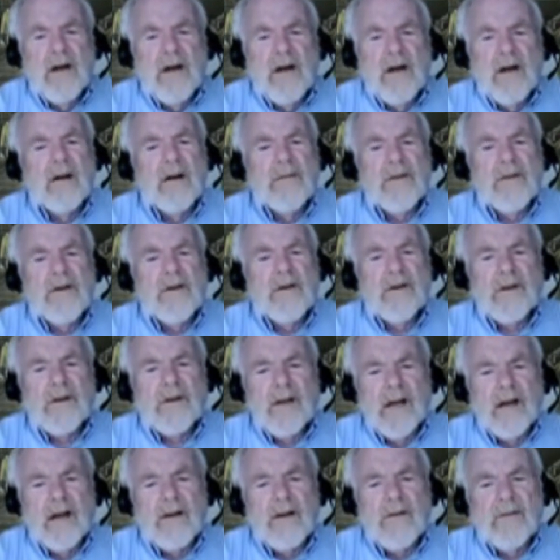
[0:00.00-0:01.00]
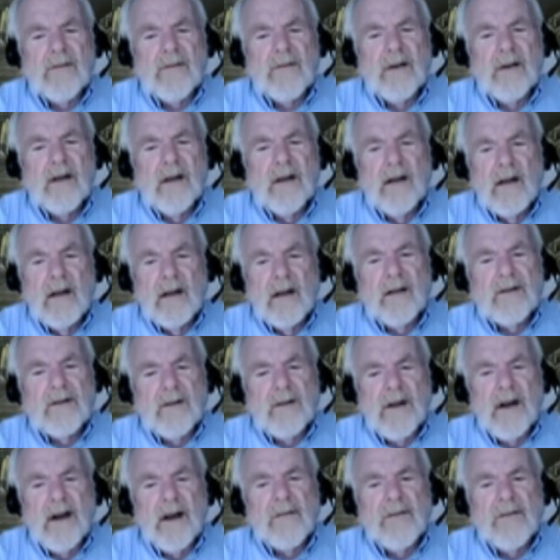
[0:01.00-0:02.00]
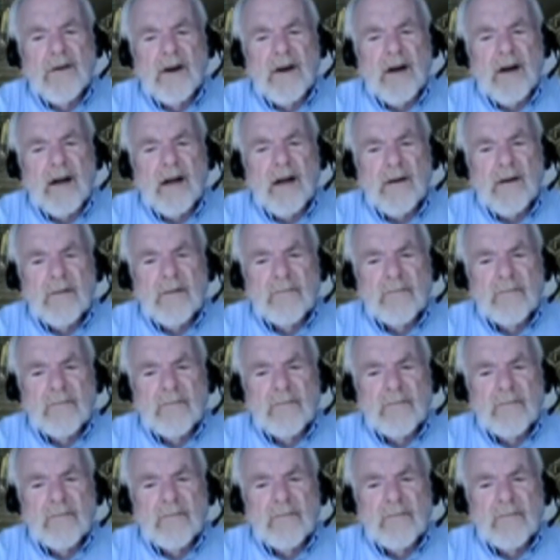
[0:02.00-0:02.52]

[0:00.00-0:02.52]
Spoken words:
of yourself is suffering.